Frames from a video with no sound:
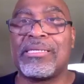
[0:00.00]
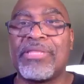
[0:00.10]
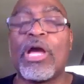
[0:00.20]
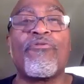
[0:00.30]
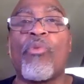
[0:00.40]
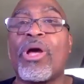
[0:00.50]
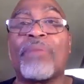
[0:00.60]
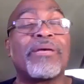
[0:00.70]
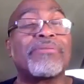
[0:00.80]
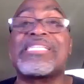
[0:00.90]
they
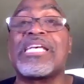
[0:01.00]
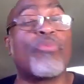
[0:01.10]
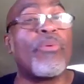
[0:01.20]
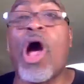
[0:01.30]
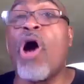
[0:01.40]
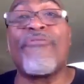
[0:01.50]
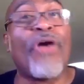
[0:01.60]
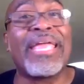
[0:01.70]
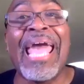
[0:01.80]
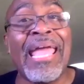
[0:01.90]
overwhelmed us is because we were off
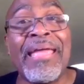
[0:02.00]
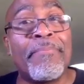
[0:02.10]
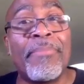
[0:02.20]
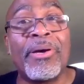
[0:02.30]
our game.